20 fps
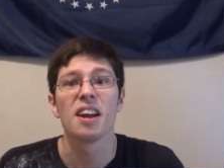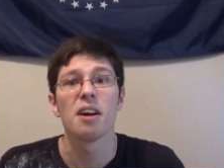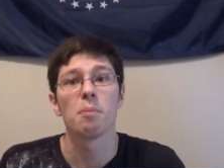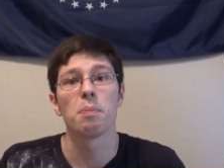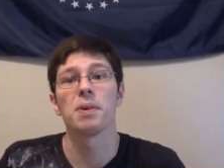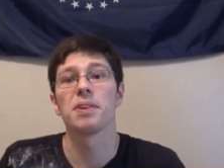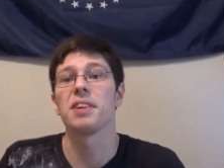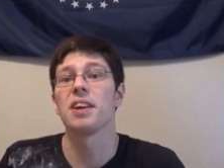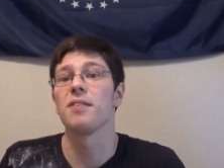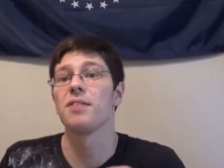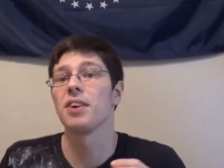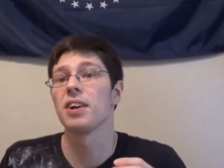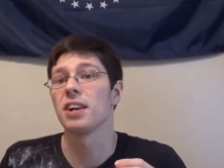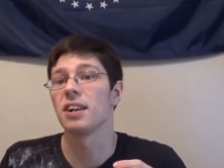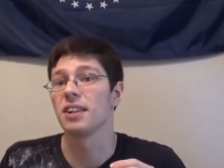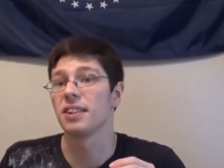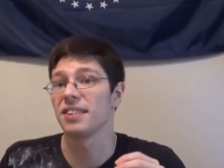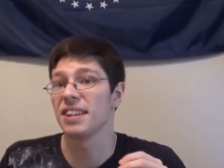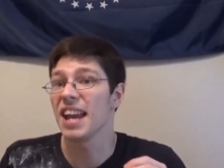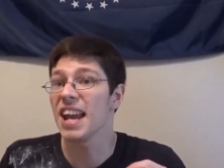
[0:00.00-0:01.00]
But if
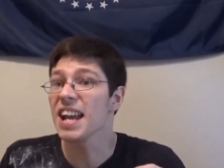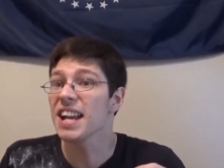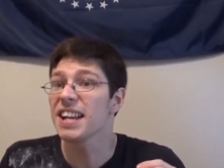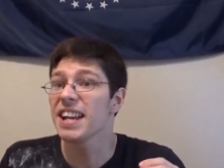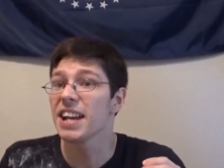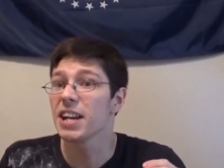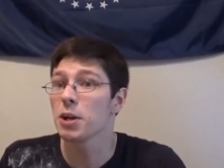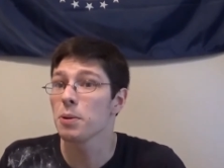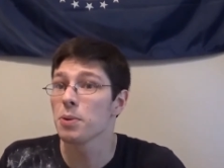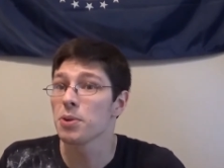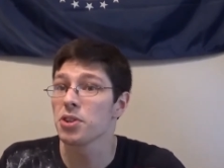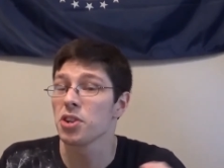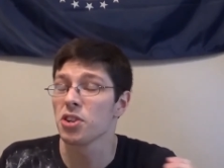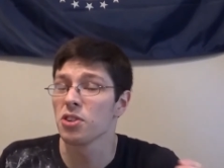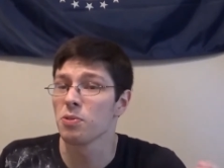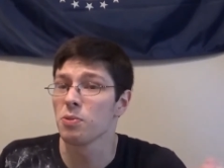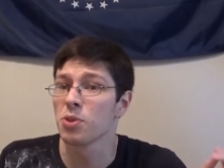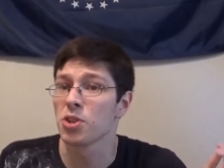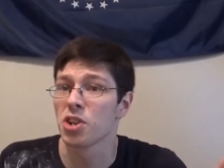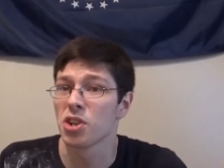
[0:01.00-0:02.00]
a gay character were to,
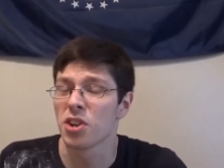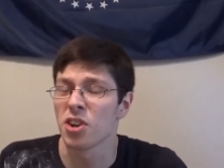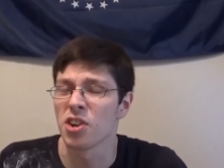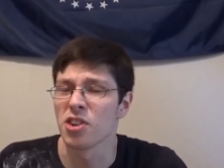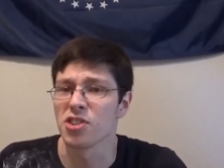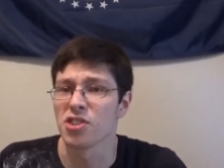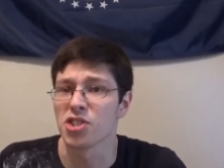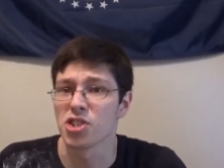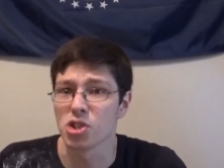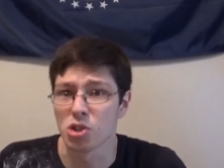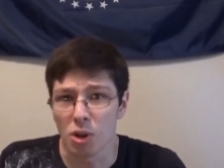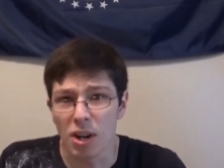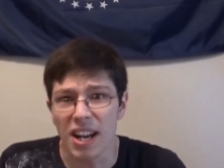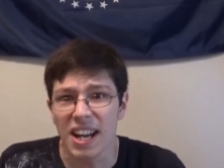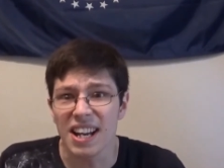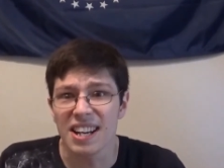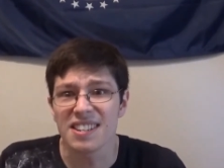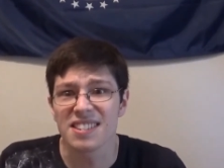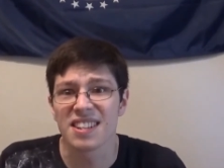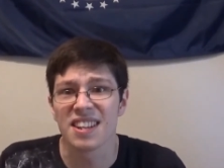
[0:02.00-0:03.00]
were to turn
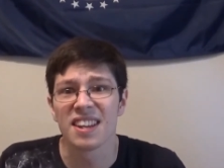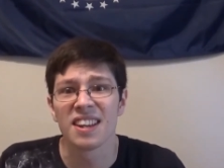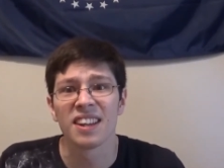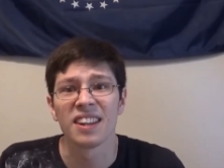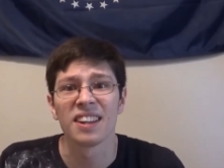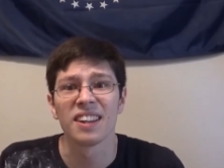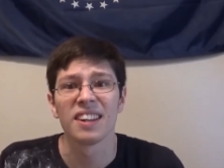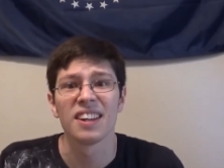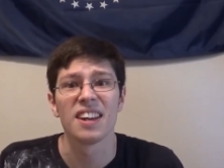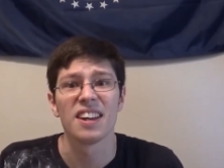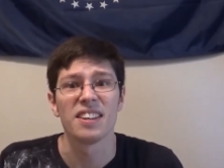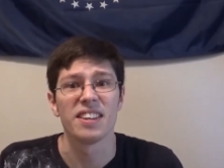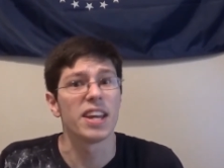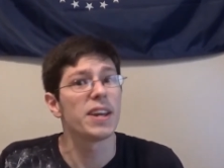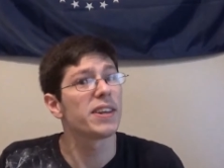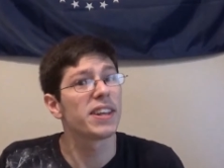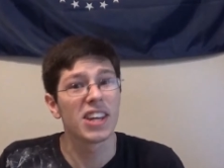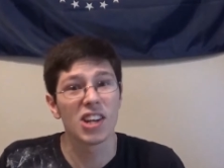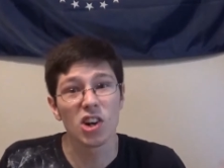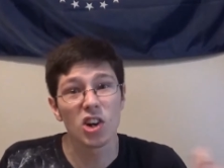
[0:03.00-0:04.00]
straight,
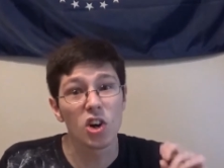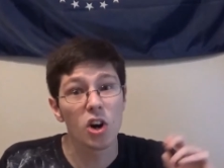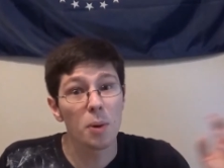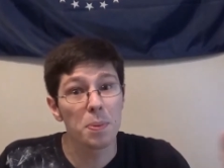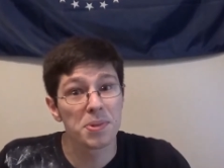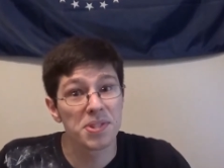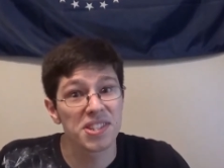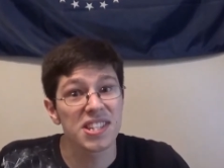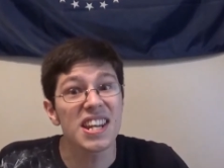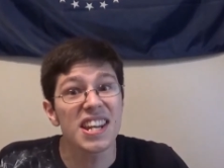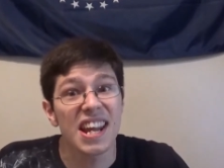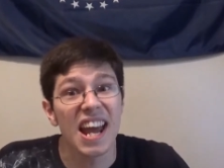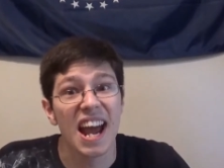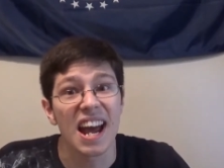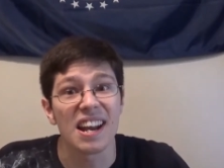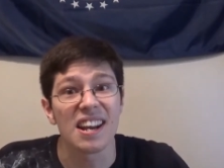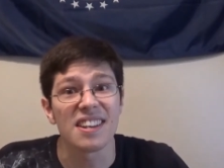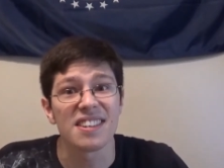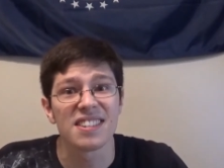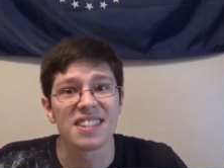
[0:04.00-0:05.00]
they get all upset
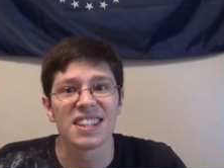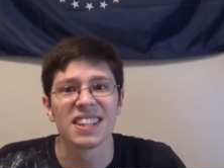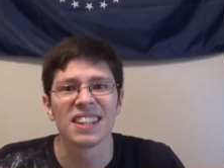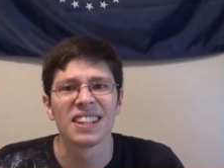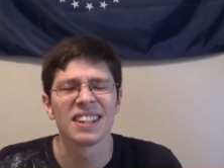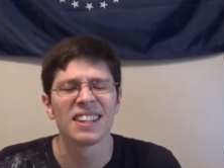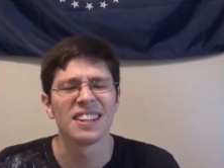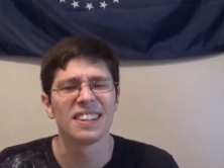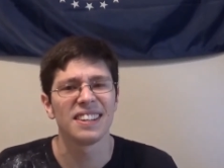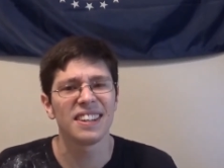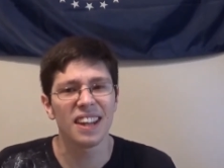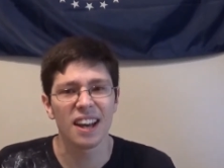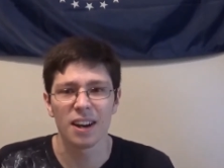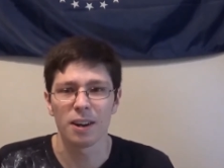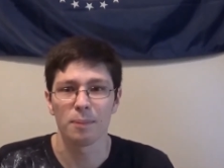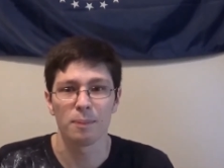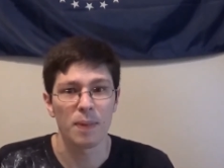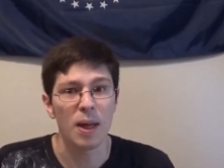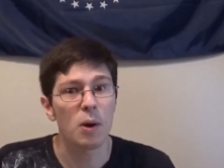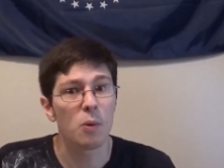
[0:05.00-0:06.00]
at it.
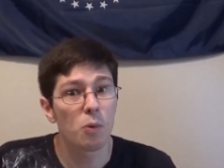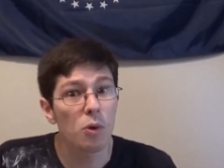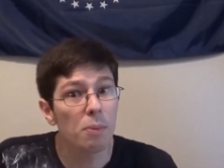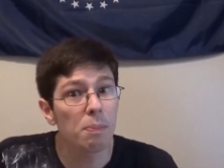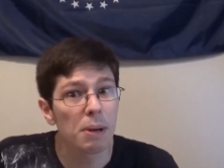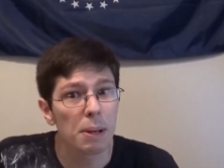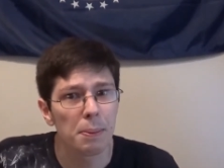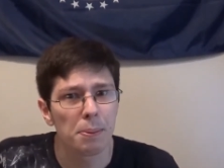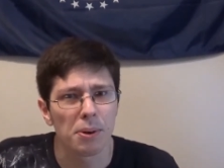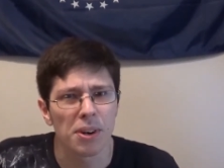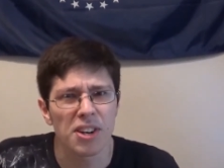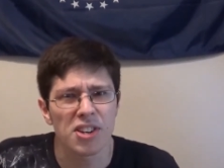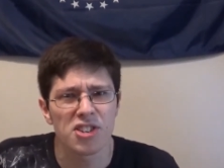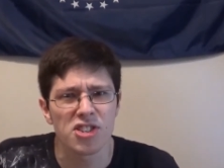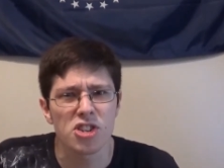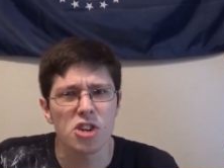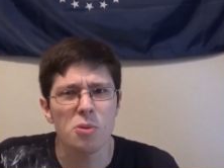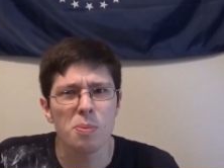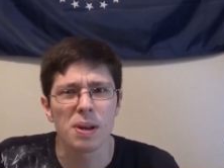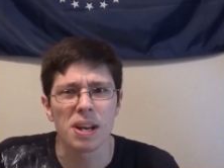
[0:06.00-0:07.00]
Now, that would be pretty
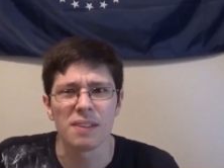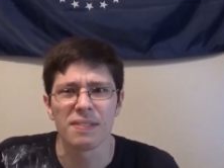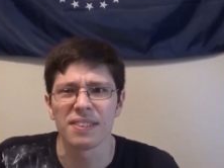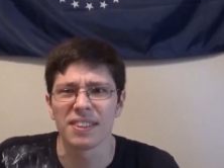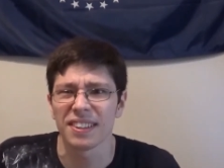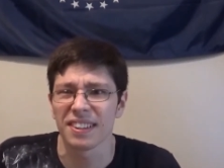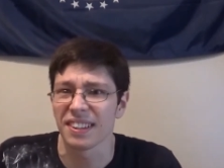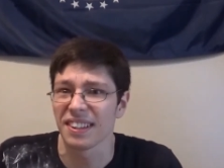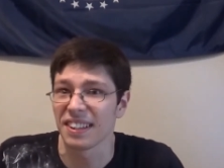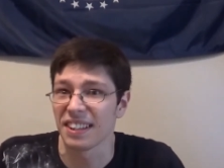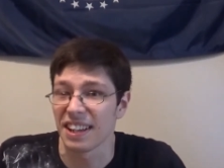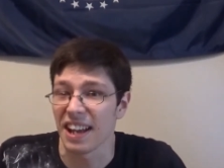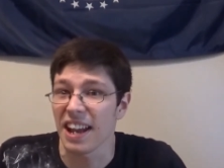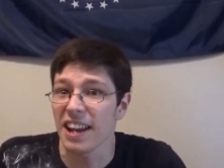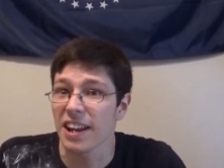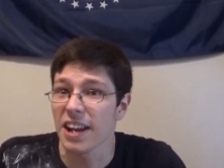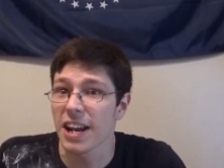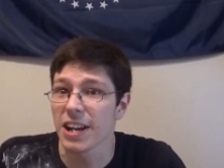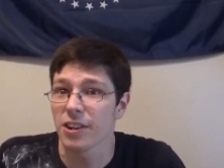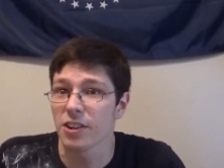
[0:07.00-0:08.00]
stupid. If a gay
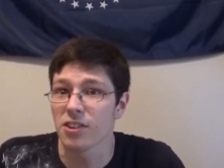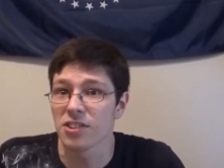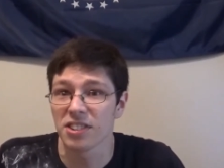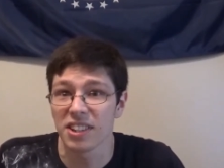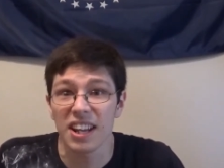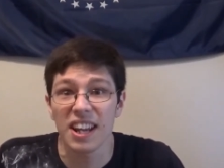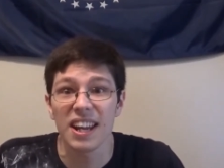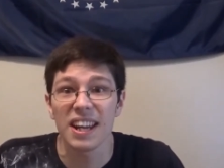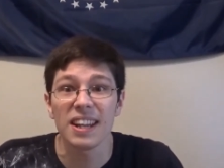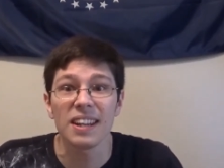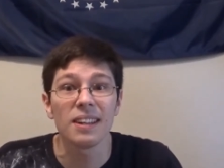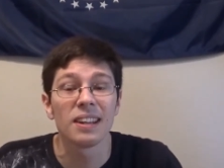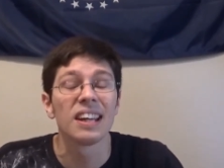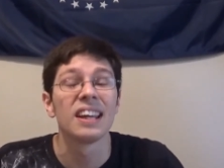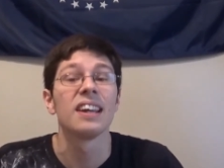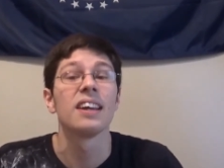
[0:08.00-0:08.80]
character is gay,